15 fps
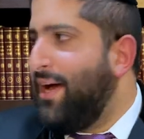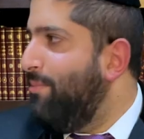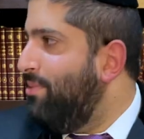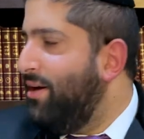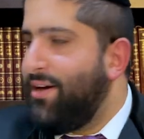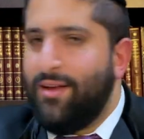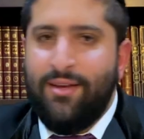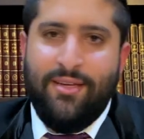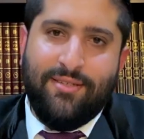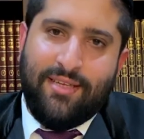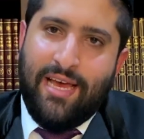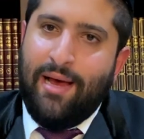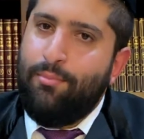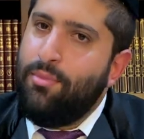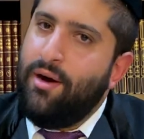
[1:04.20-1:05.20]
Kapach, and his
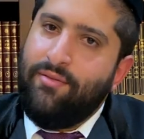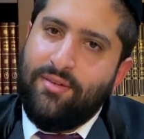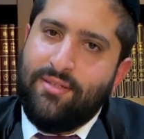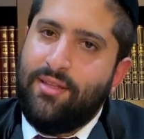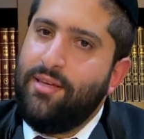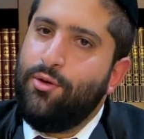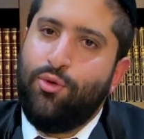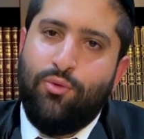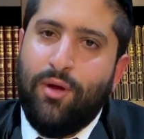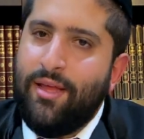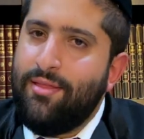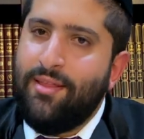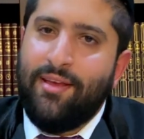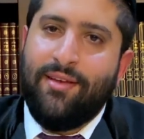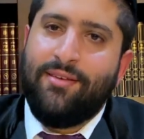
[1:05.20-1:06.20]
camp, obviously, who
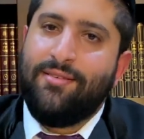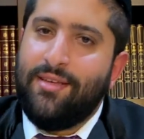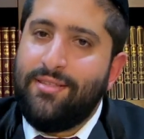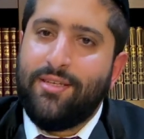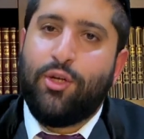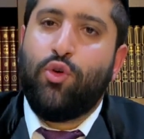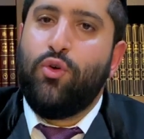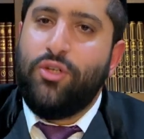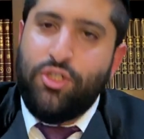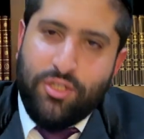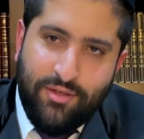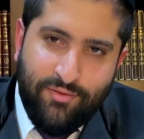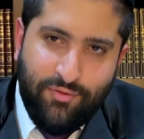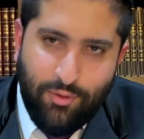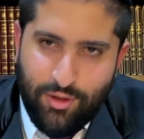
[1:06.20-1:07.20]
write things that's a
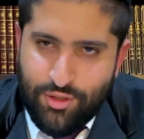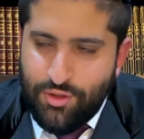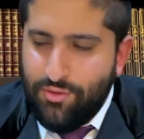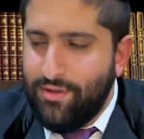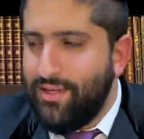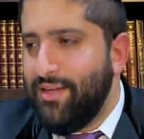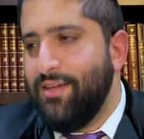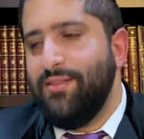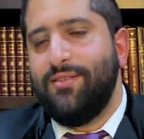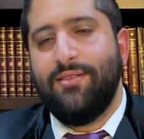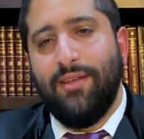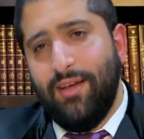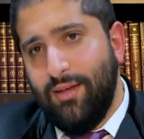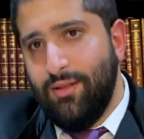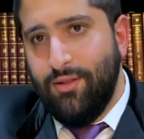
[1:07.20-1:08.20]
Christian forgery. It's
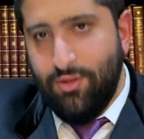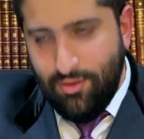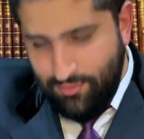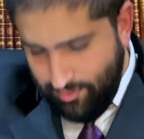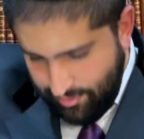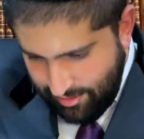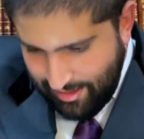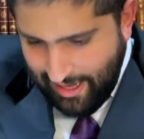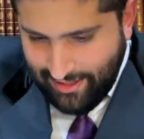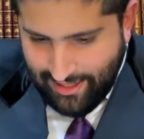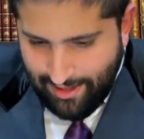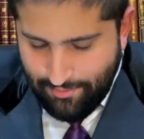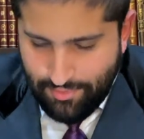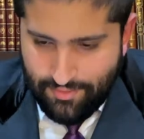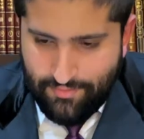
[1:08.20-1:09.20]
uh, that
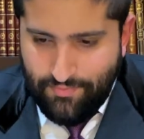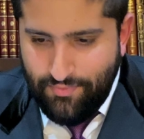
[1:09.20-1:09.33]
camp.